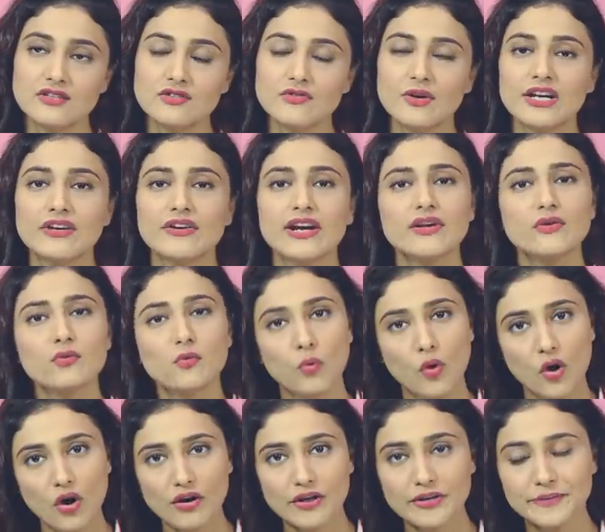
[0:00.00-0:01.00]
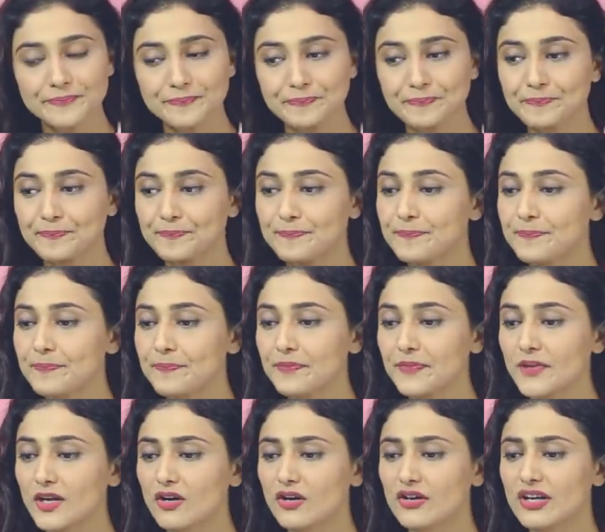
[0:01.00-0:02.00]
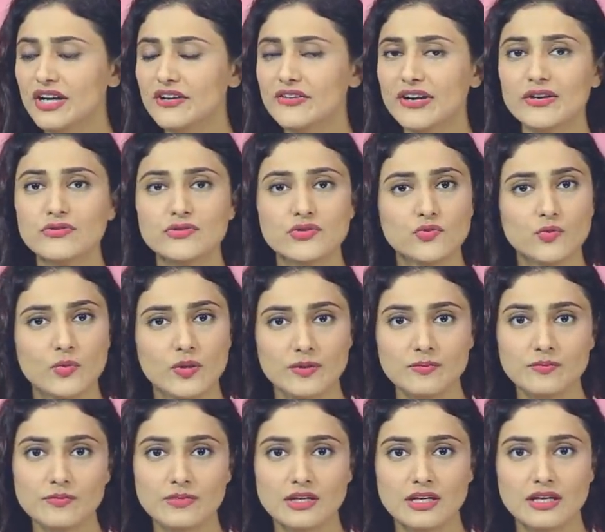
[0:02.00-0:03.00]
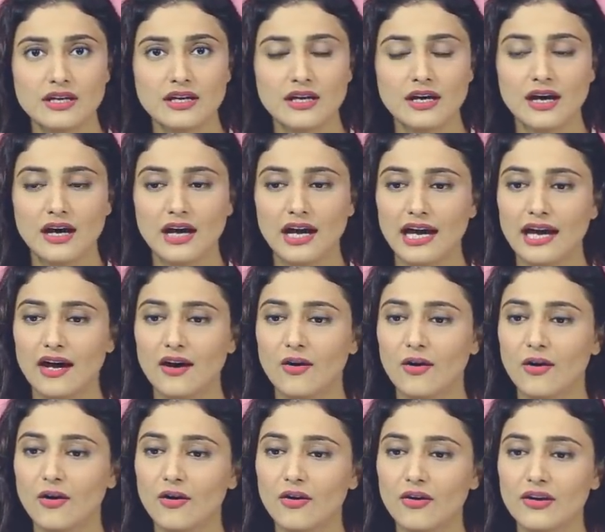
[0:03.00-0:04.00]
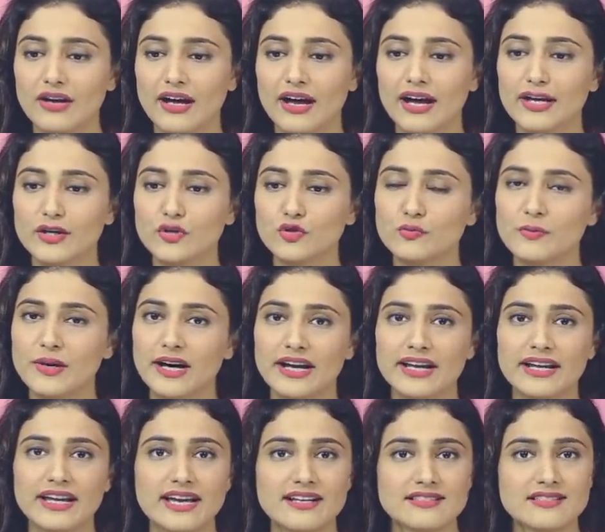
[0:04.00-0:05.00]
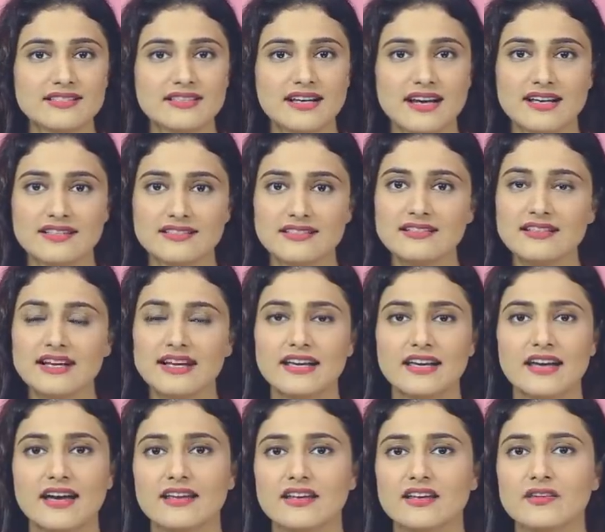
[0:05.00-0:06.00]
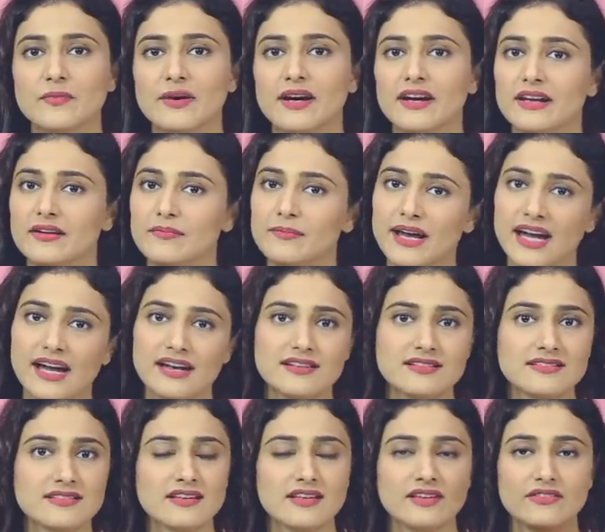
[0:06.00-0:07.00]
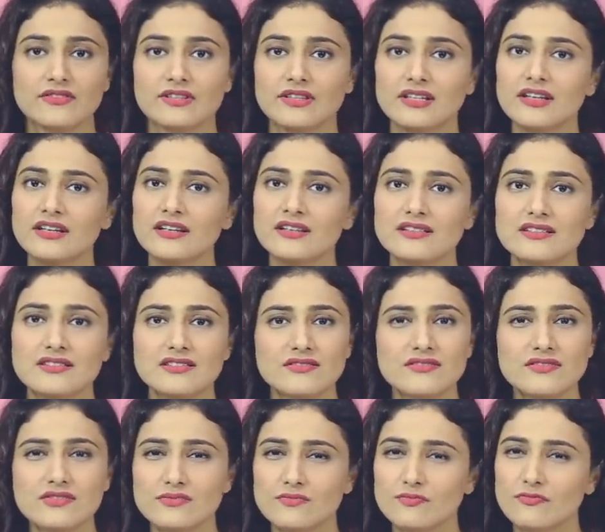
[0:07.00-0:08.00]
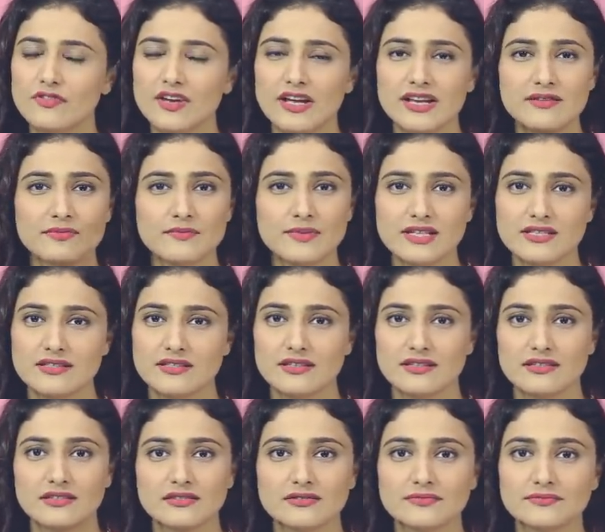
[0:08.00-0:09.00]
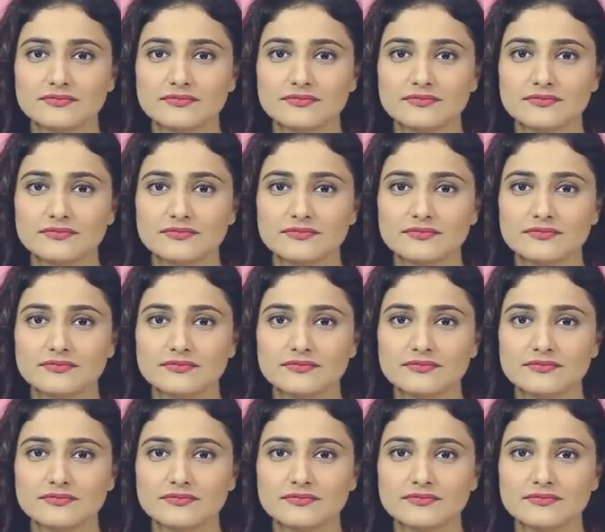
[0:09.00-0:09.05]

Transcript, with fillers: So I try to walk, or I try to swim, uh, or I do my exercises. I carry my bands and everything. It's it's very basic.